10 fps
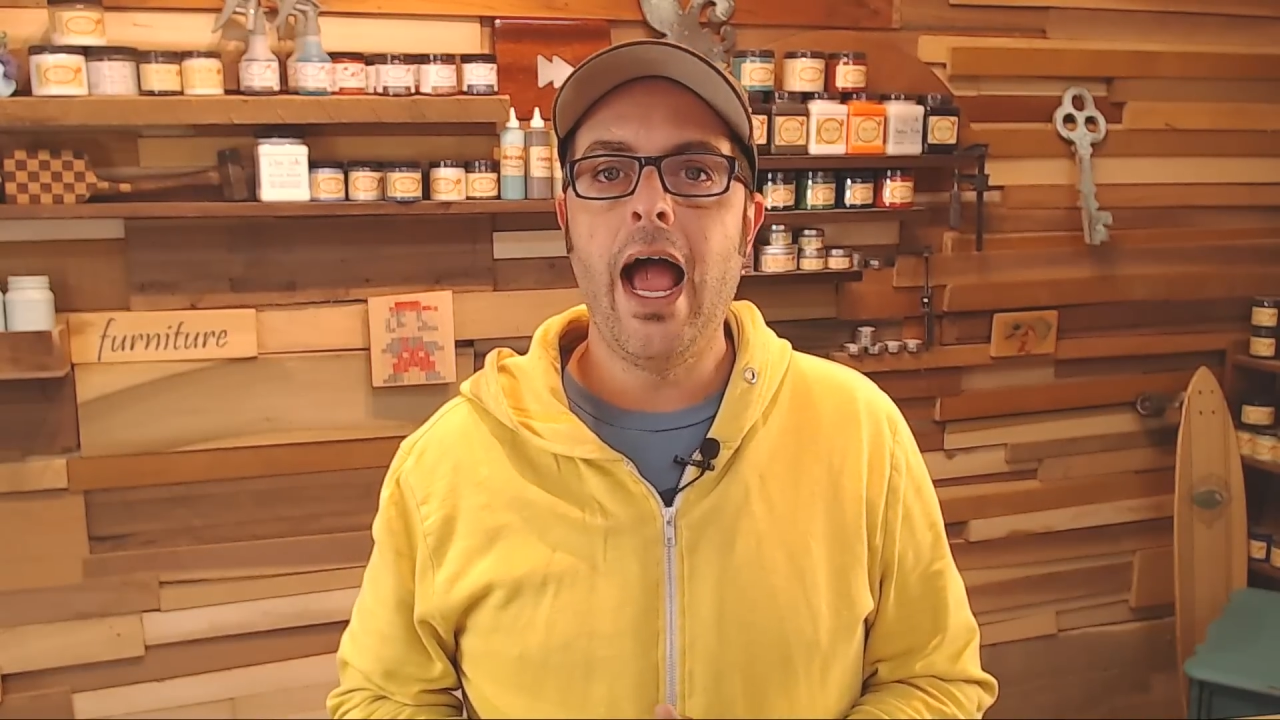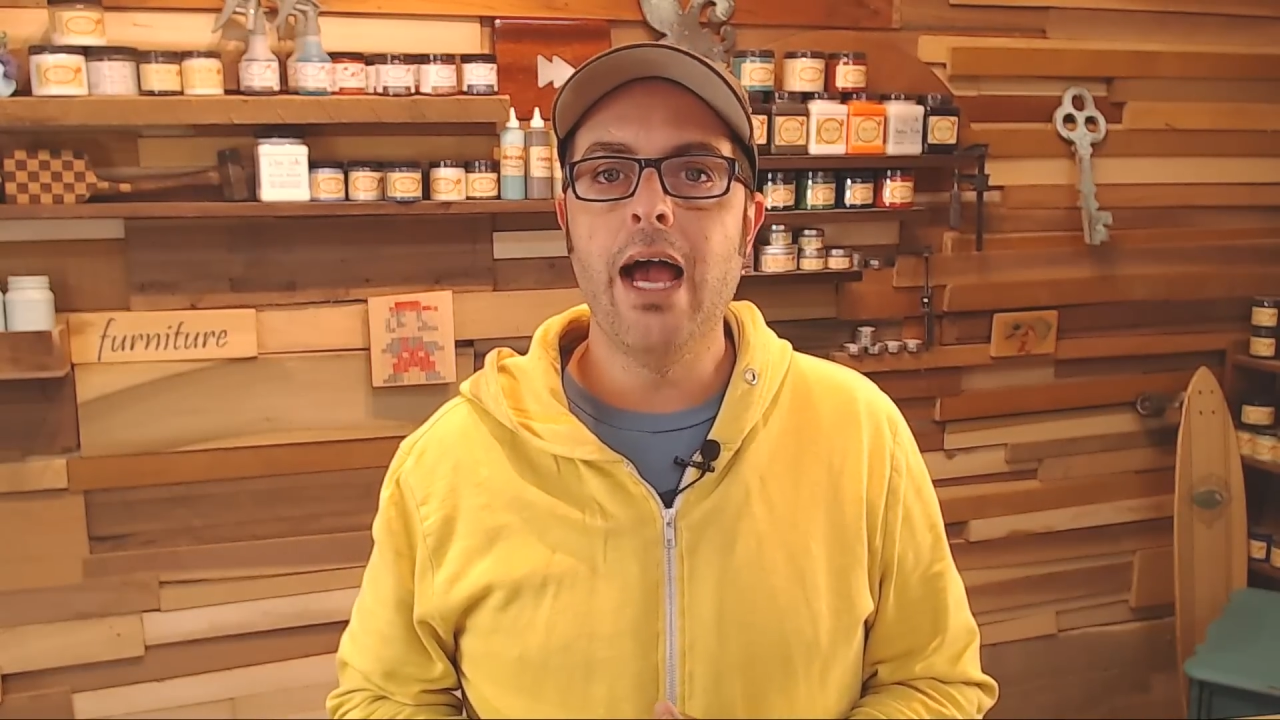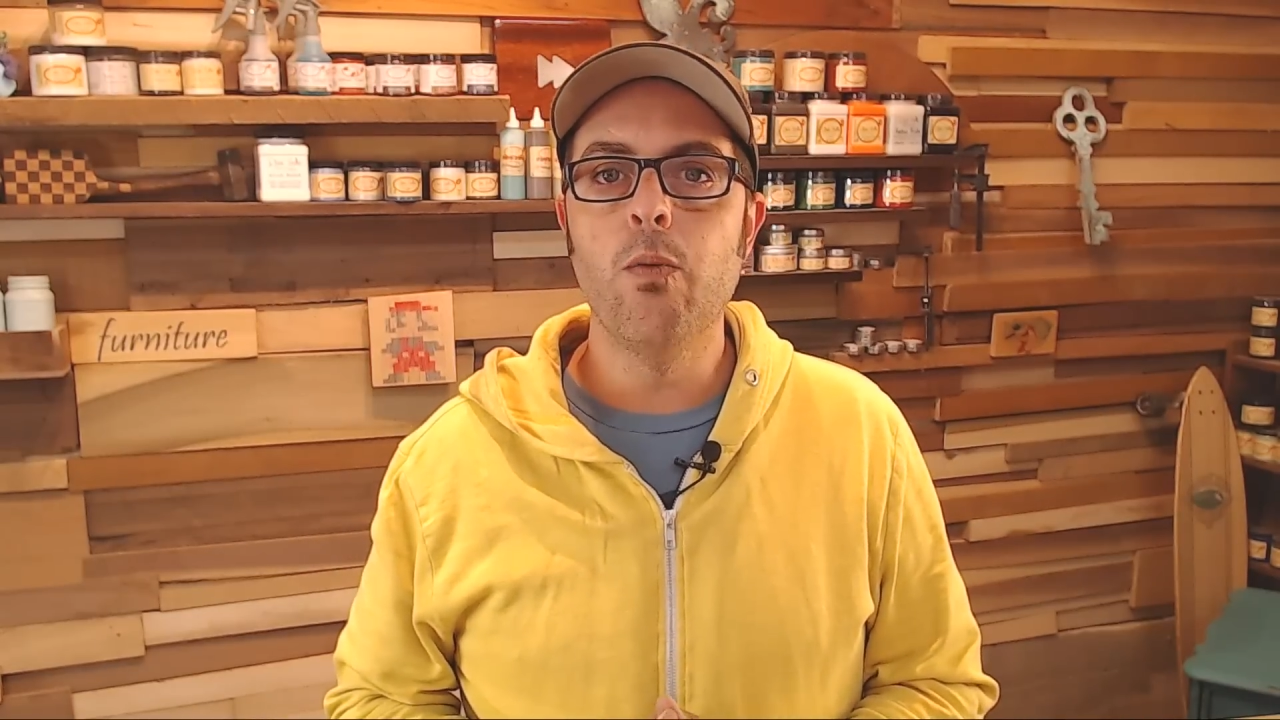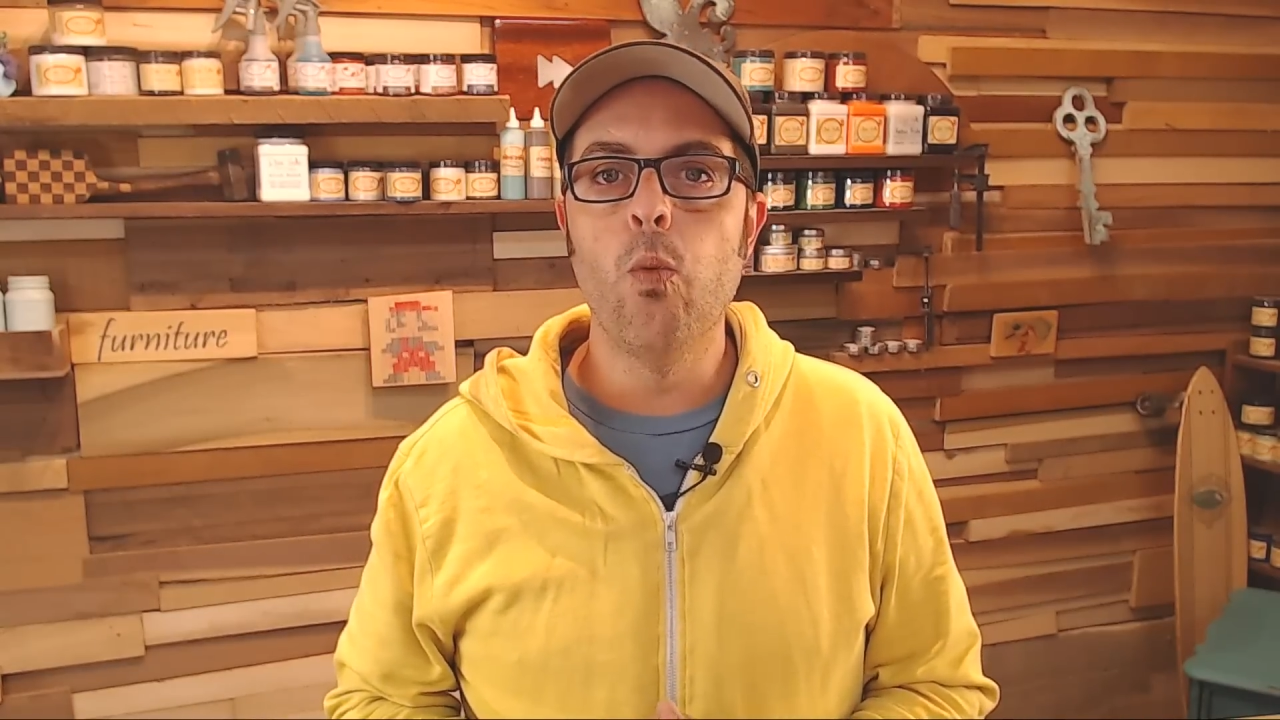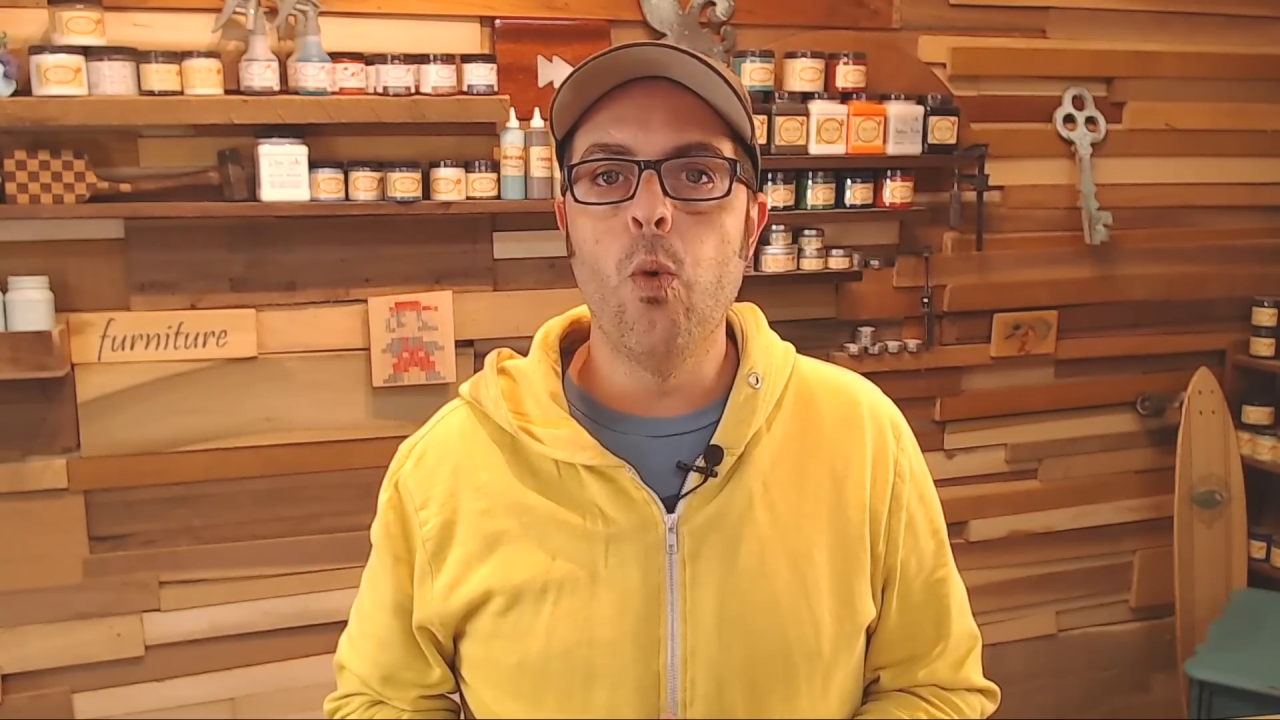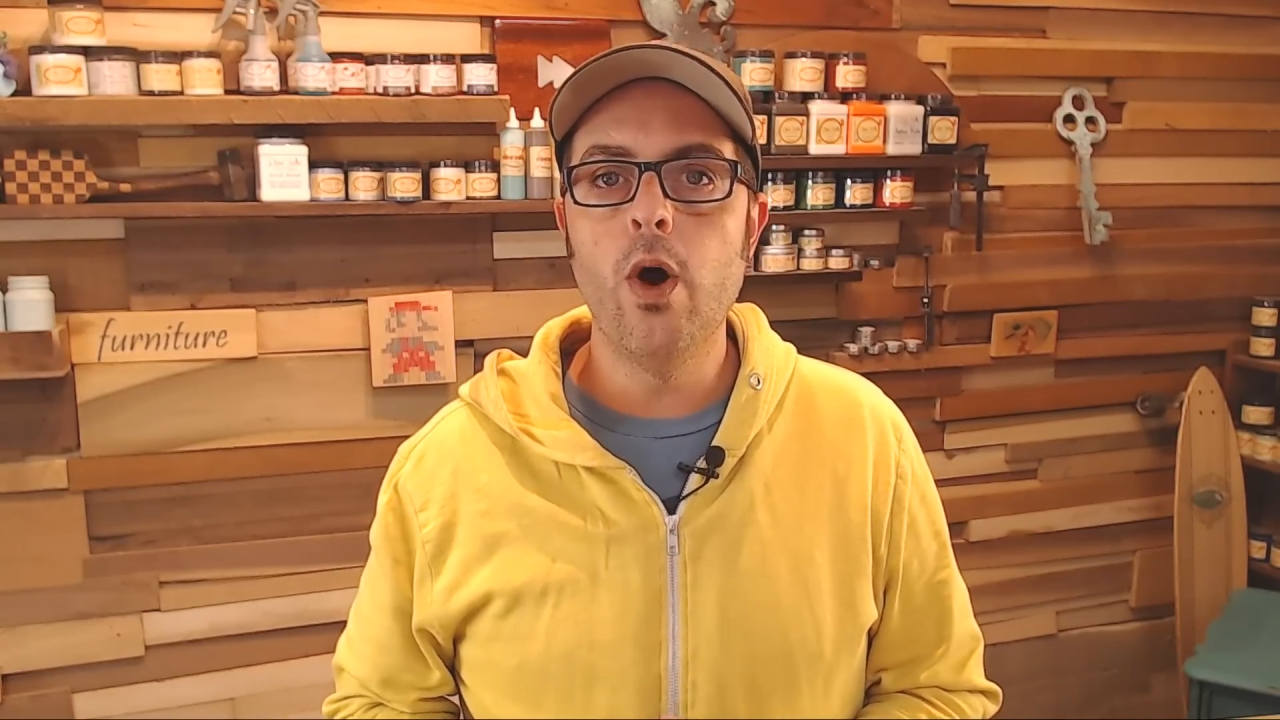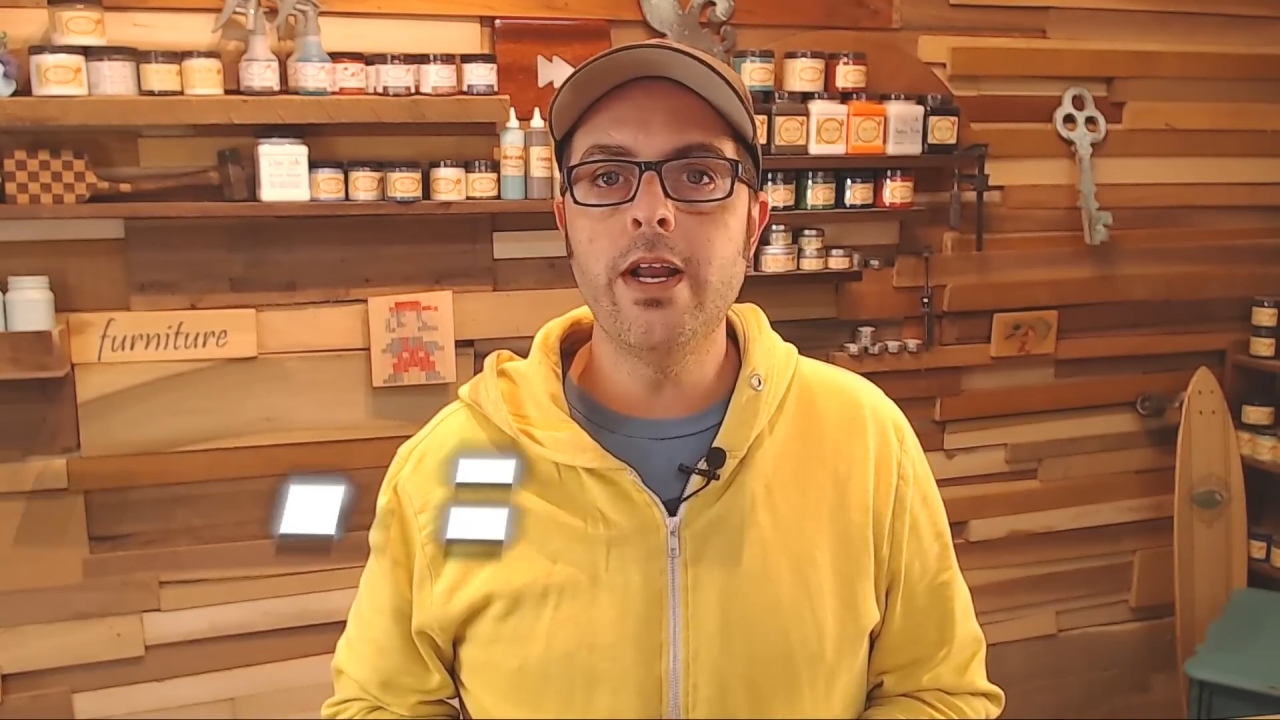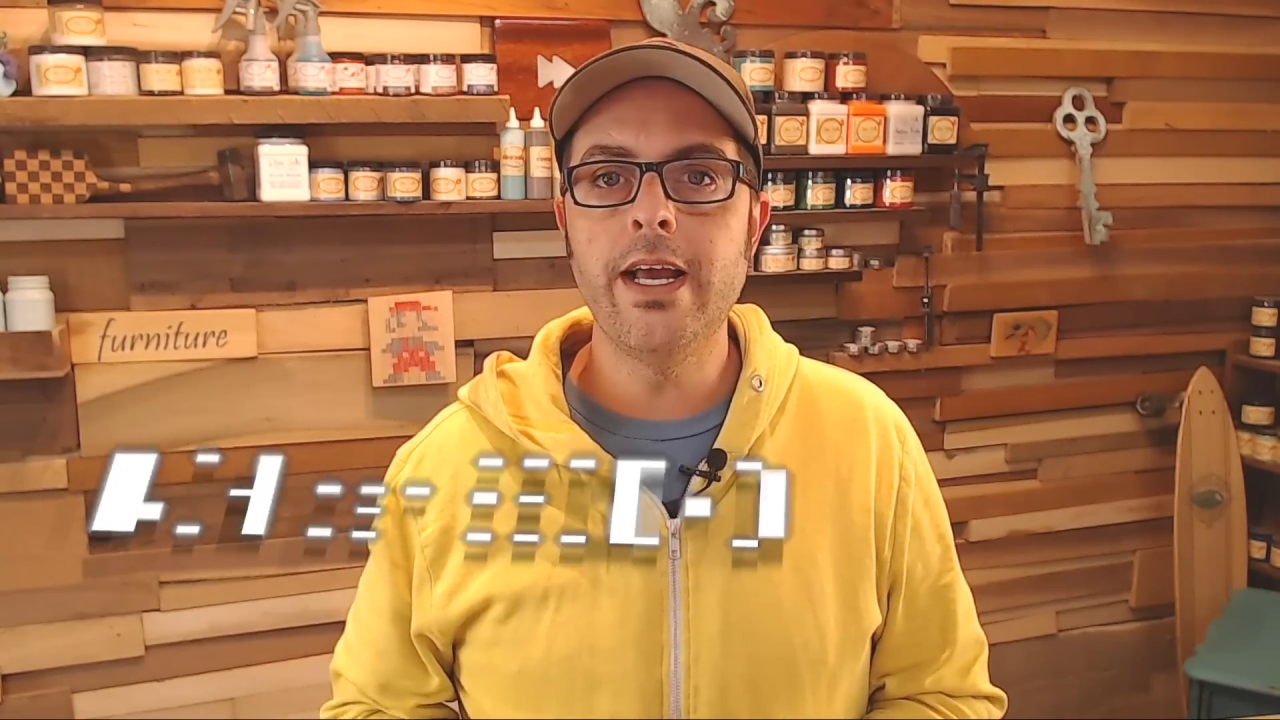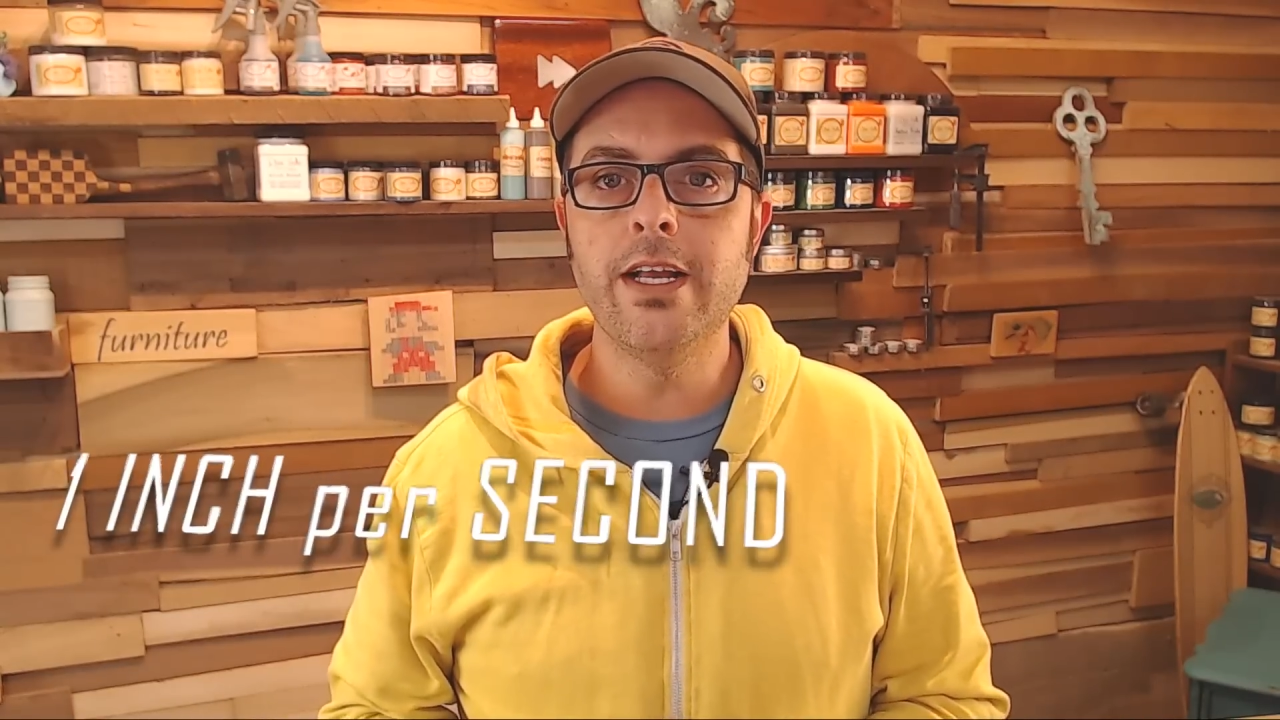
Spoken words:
at 1